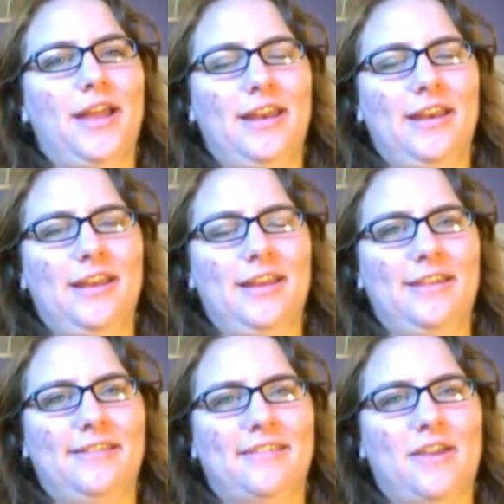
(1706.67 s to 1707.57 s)
what
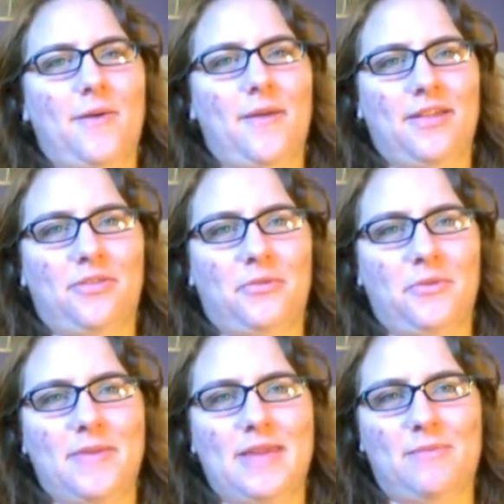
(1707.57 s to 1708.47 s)
is
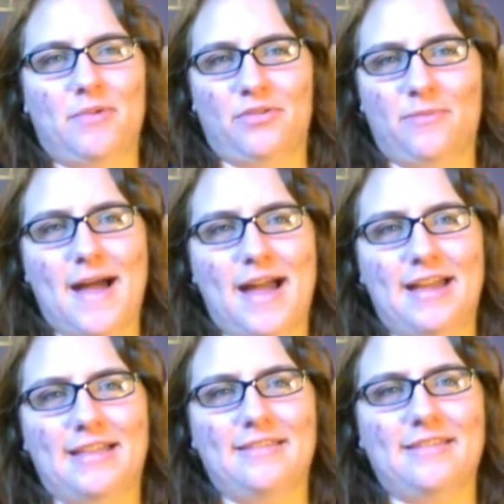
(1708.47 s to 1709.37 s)
going through people's
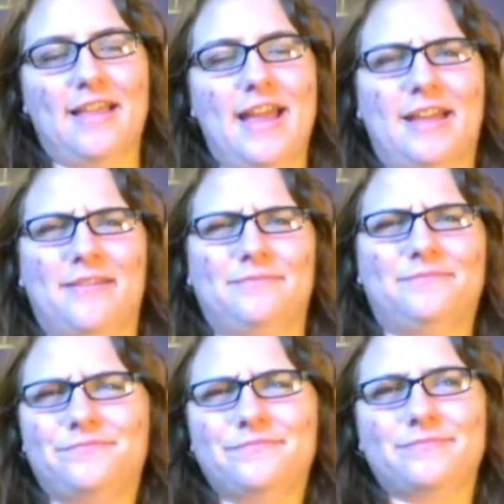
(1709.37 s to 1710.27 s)
minds.
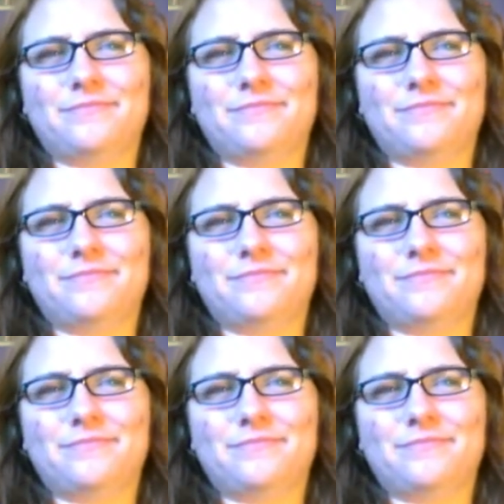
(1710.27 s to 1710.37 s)
Like,